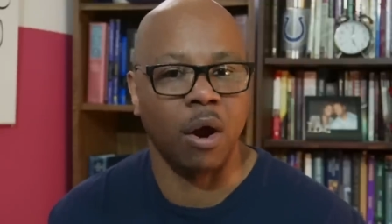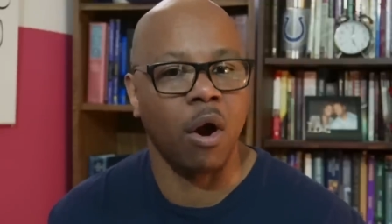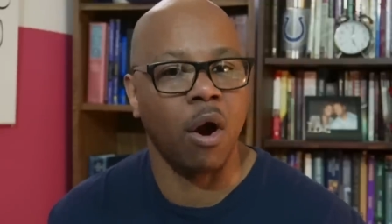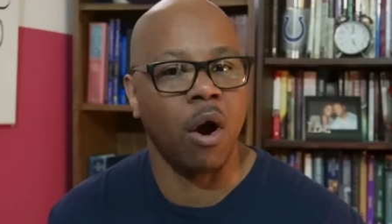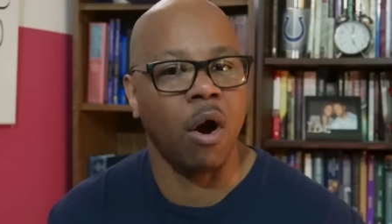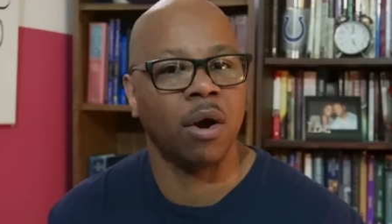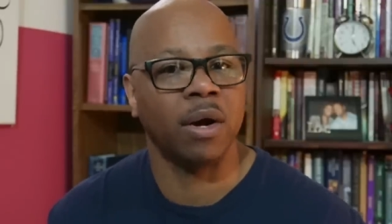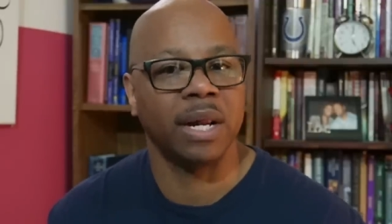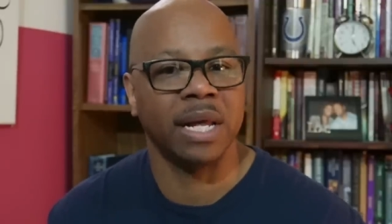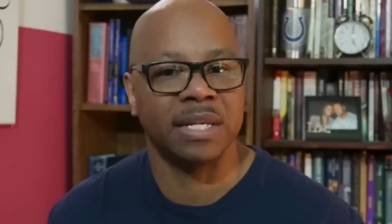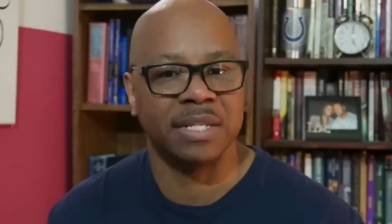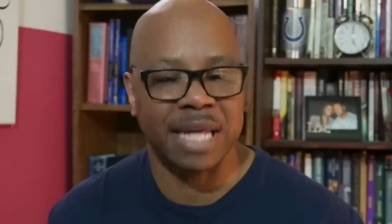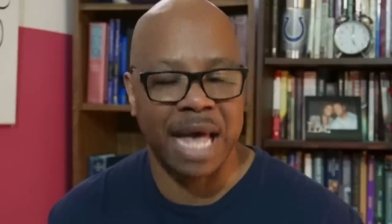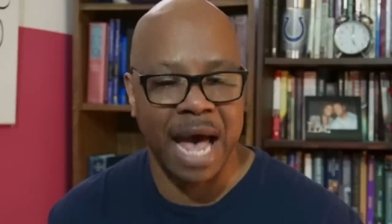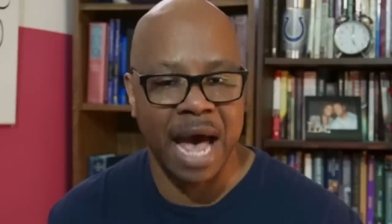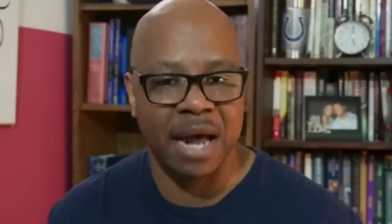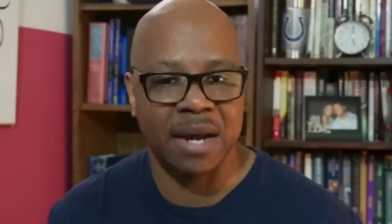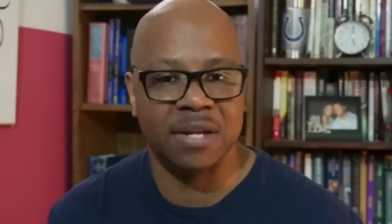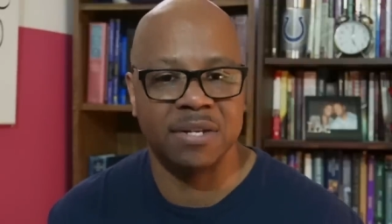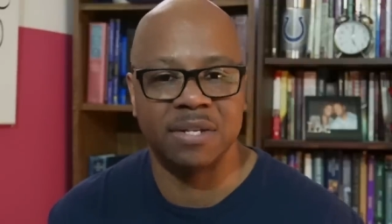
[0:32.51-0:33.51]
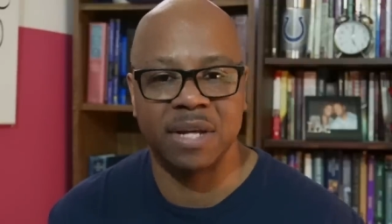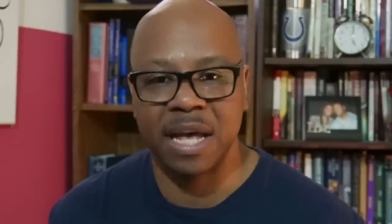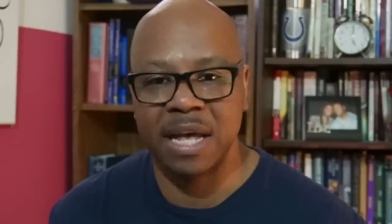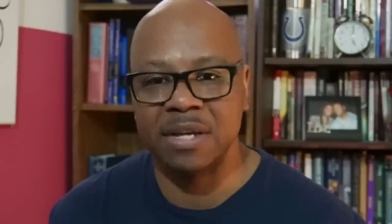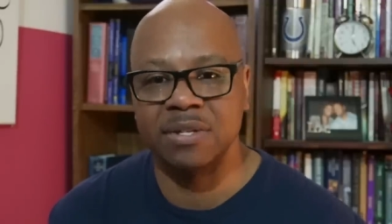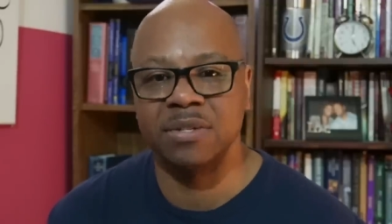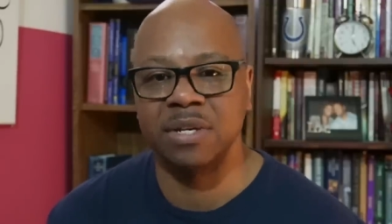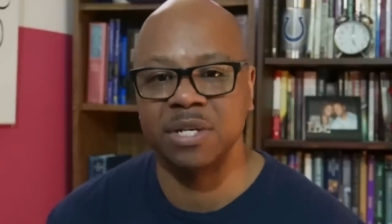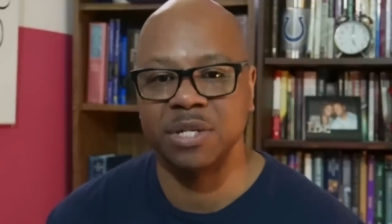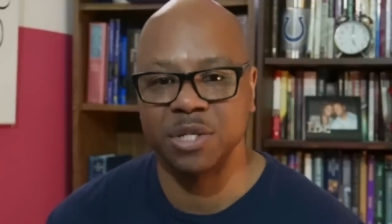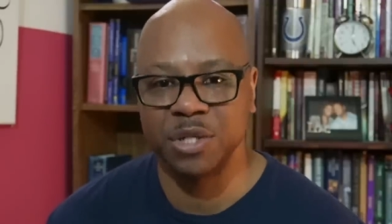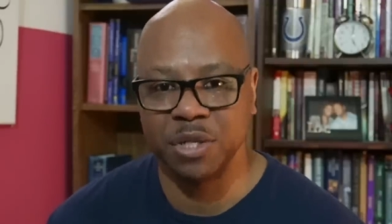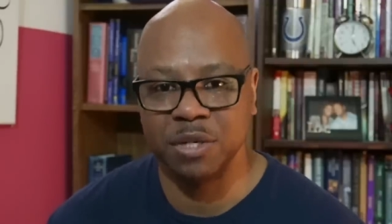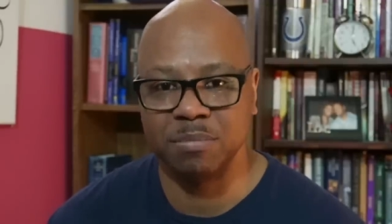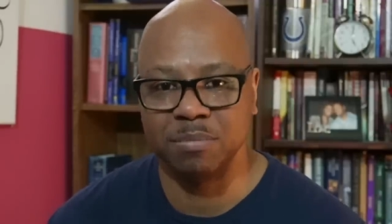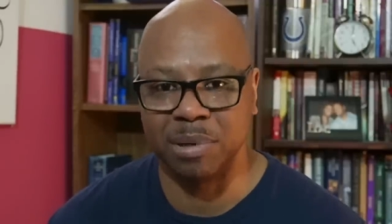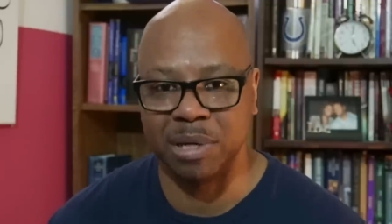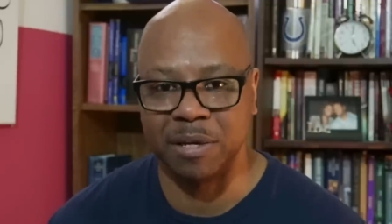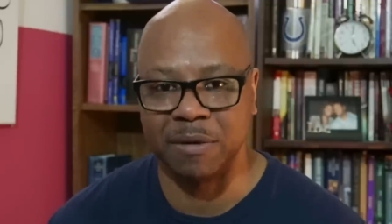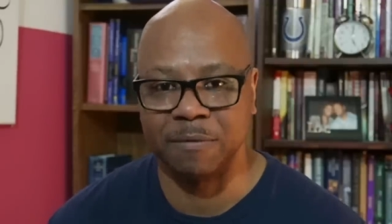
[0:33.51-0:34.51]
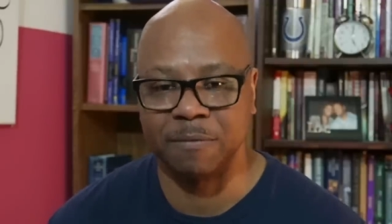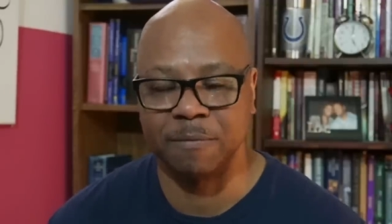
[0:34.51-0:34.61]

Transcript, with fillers: aren't as honest as they should be.